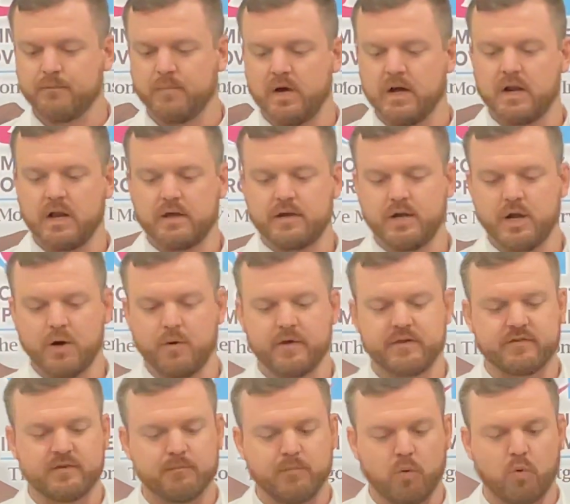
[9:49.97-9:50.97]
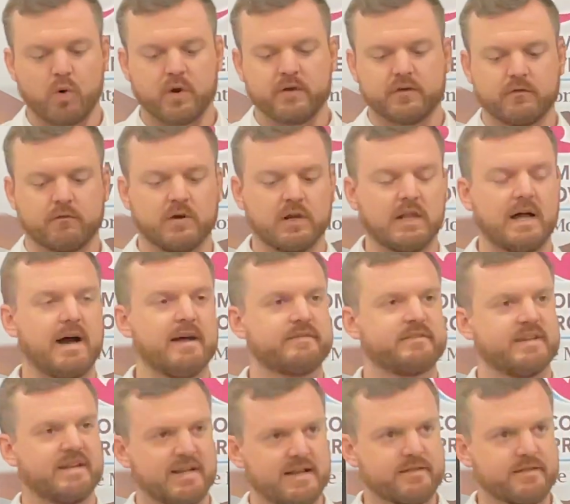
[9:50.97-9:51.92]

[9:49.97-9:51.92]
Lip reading: but it's important to realize that